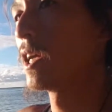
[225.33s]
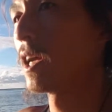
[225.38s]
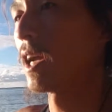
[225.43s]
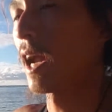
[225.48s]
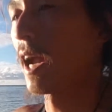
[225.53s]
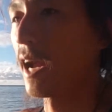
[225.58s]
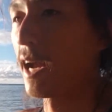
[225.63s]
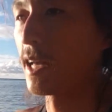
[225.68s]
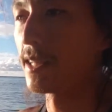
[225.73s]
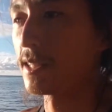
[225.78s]

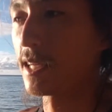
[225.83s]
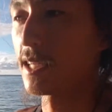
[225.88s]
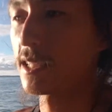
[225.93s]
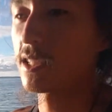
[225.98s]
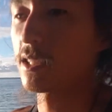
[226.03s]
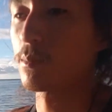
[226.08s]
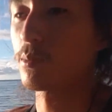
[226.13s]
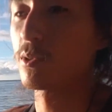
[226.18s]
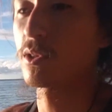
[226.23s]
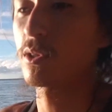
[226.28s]
and
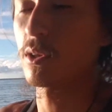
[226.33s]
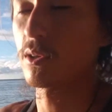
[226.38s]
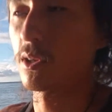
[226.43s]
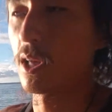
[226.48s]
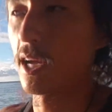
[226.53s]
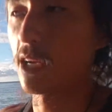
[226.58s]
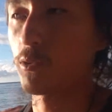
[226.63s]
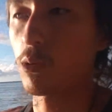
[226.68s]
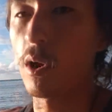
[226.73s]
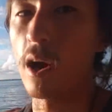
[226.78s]

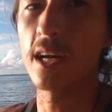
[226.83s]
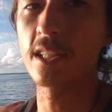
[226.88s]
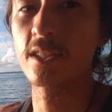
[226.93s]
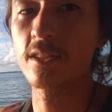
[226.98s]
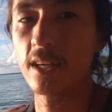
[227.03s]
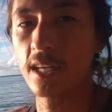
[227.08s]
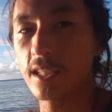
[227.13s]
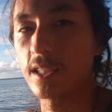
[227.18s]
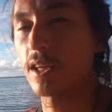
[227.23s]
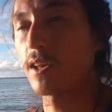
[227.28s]
they
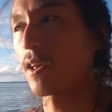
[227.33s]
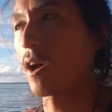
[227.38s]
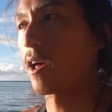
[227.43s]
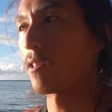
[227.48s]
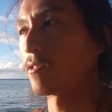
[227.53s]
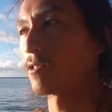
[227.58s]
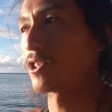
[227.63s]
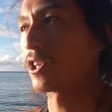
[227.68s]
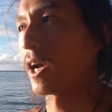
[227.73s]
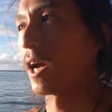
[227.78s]
cross-link to the
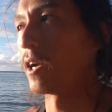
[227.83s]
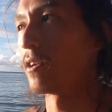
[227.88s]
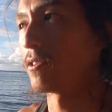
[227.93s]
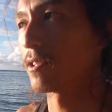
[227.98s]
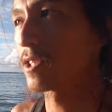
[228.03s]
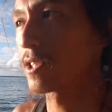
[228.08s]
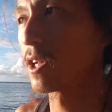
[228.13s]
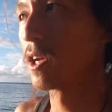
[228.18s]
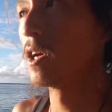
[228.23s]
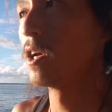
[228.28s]
other
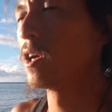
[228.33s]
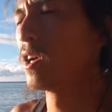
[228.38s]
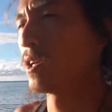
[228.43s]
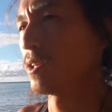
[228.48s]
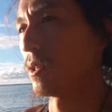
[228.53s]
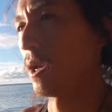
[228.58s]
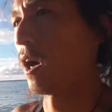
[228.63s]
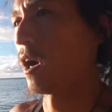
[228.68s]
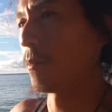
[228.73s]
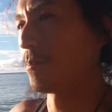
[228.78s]
channels,
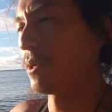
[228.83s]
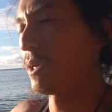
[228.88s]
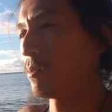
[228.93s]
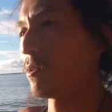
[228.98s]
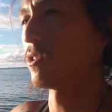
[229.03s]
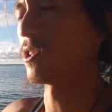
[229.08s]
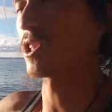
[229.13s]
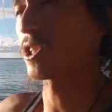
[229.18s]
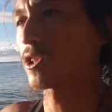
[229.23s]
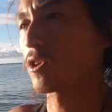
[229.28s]
people
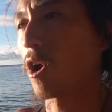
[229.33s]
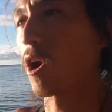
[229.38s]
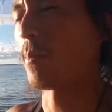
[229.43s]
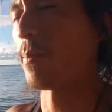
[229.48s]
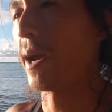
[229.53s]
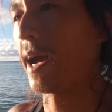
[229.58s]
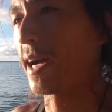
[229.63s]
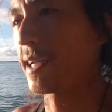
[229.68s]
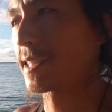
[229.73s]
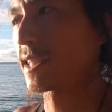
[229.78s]
just start
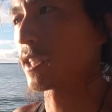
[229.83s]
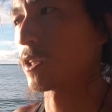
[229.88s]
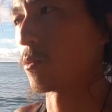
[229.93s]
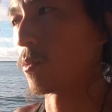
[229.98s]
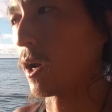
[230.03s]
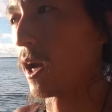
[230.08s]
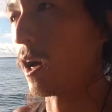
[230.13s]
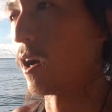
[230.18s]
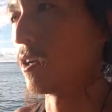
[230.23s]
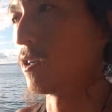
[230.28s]
passing
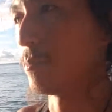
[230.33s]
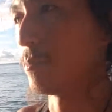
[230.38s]
around,